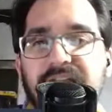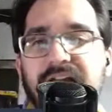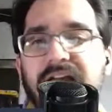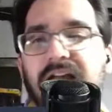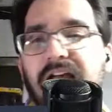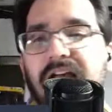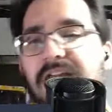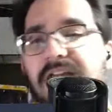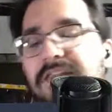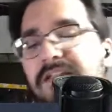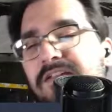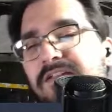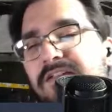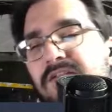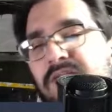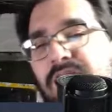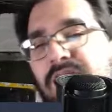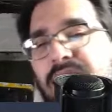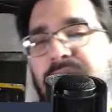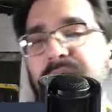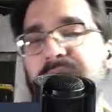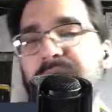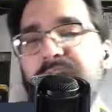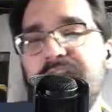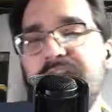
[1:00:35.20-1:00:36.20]
yeah, I think the
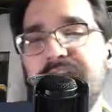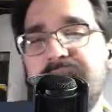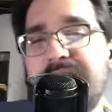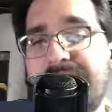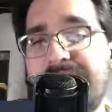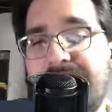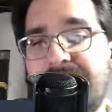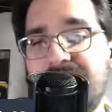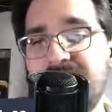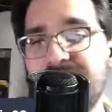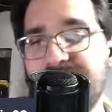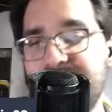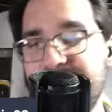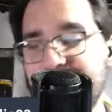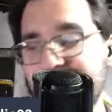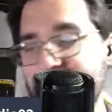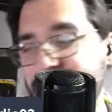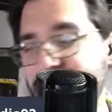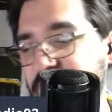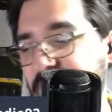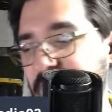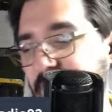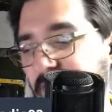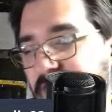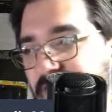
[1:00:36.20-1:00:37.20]
only way you get out of it is
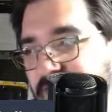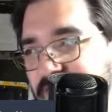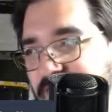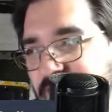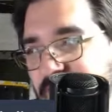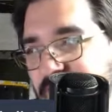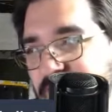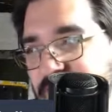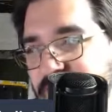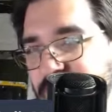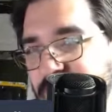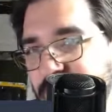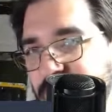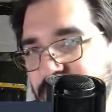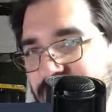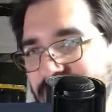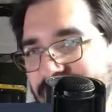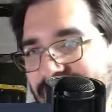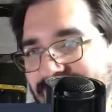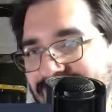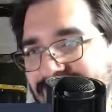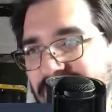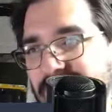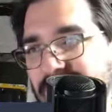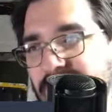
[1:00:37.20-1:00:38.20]
Dakota takes the
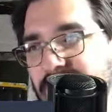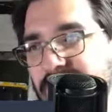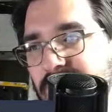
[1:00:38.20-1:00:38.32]
pin,